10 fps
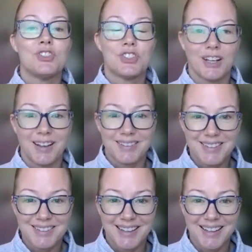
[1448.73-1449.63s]
Check out
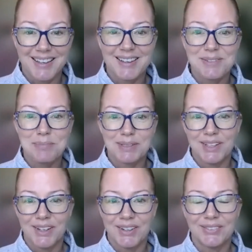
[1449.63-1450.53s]
the link
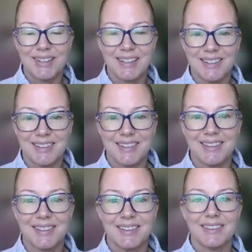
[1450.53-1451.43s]
below in
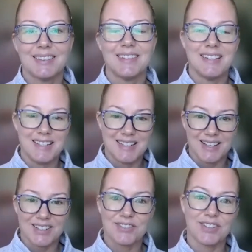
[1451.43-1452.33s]
the
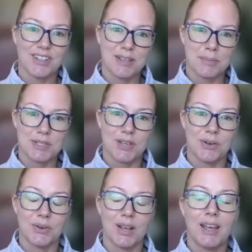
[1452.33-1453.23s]
details for this
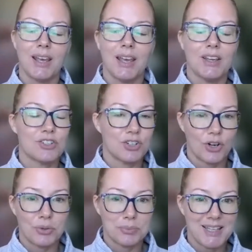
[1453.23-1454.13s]
episode. They should
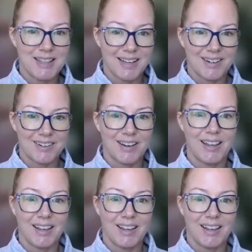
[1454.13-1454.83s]
all be there.